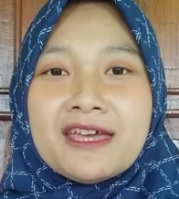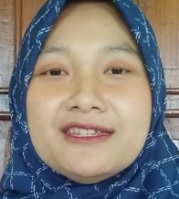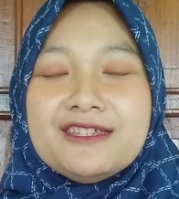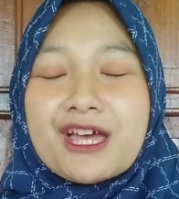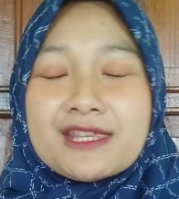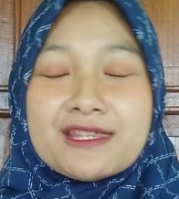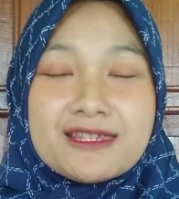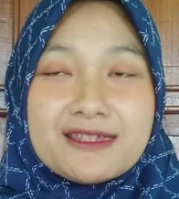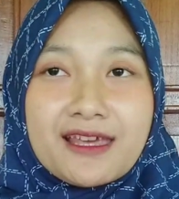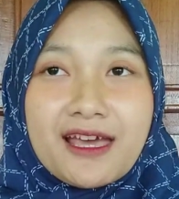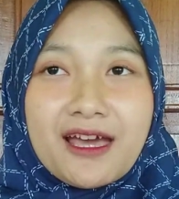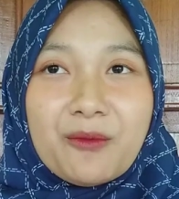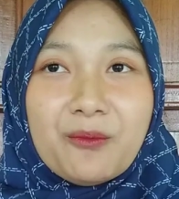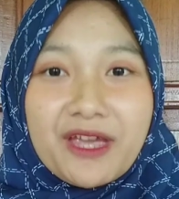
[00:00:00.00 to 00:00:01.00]
just
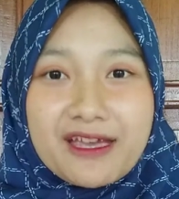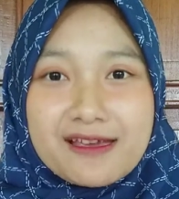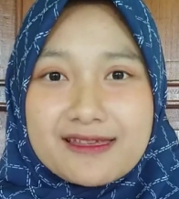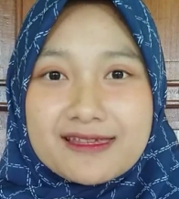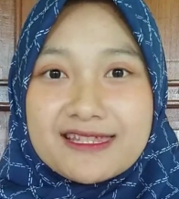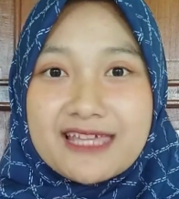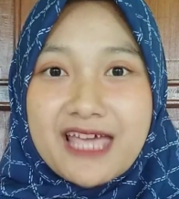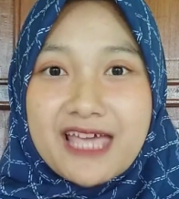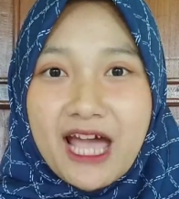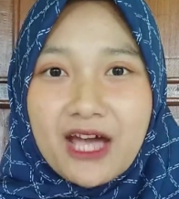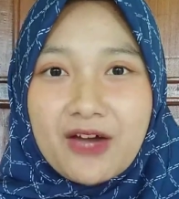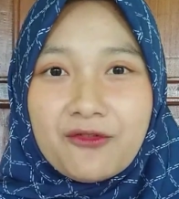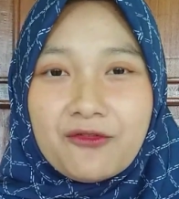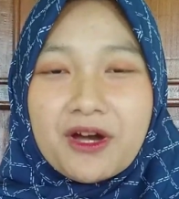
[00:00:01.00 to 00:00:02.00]
because they
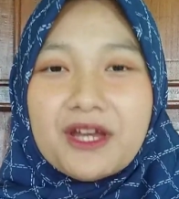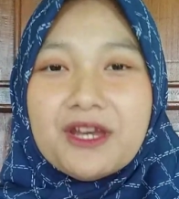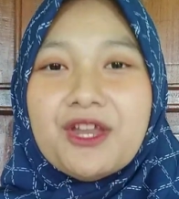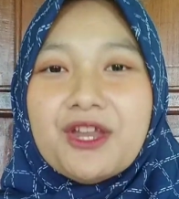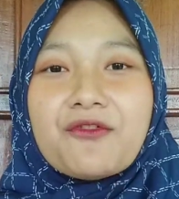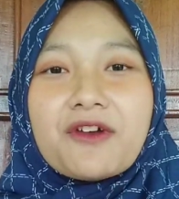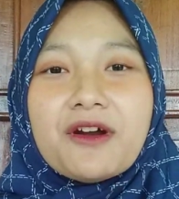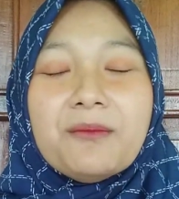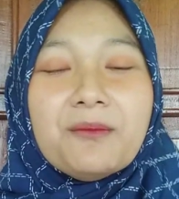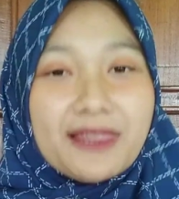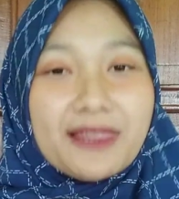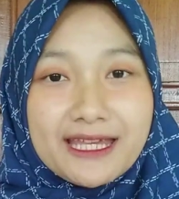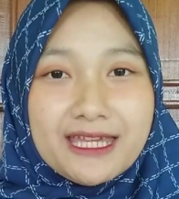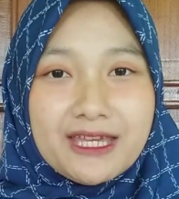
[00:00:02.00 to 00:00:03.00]
have different
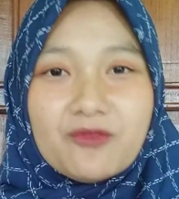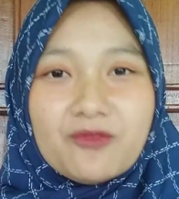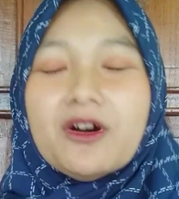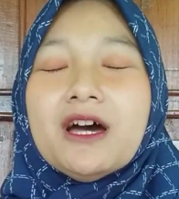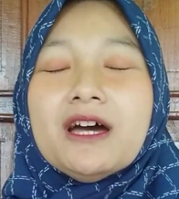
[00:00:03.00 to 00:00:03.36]
belief,